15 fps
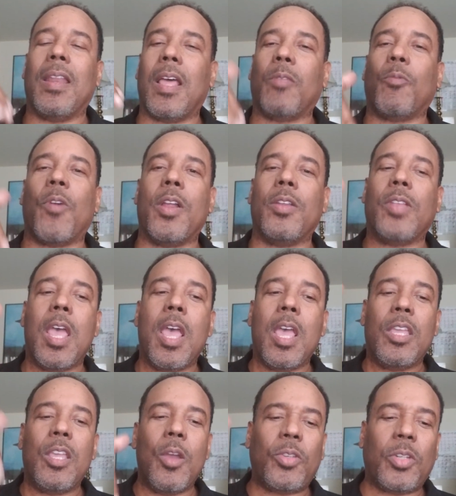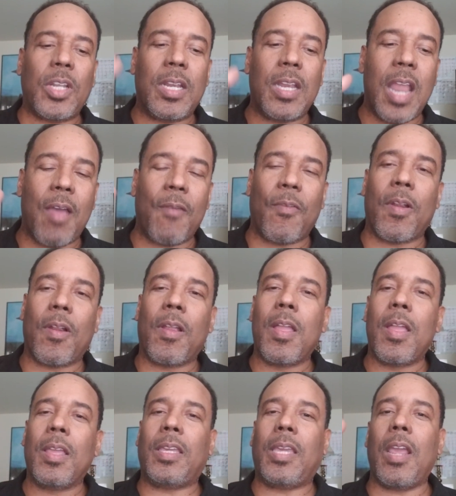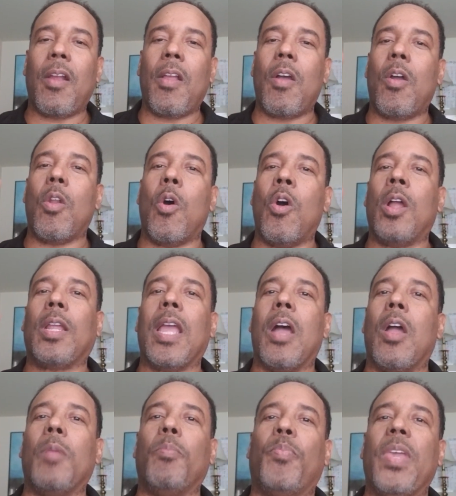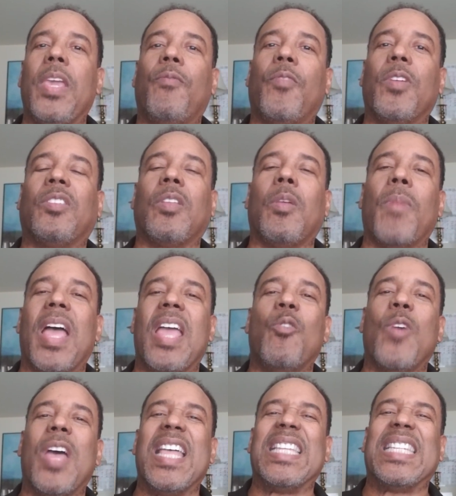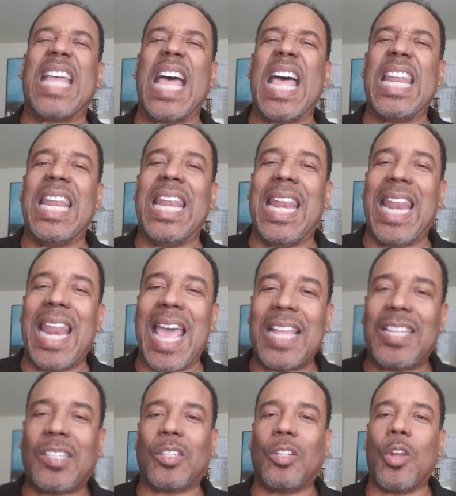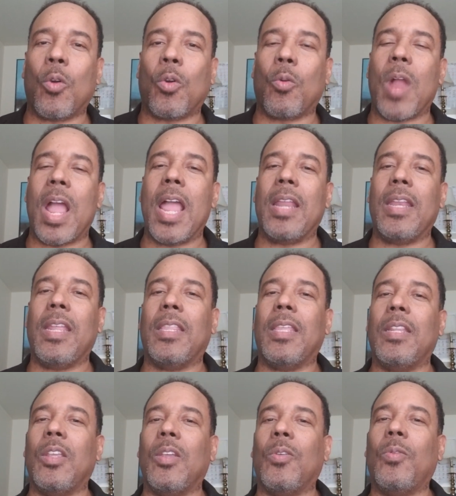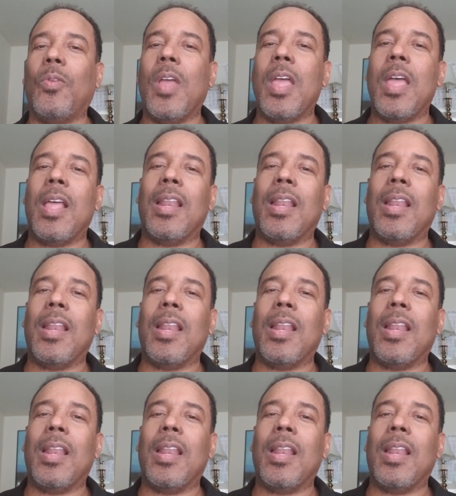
In other words, you should never carry on ongoing beef with somebody who has less notoriety than you,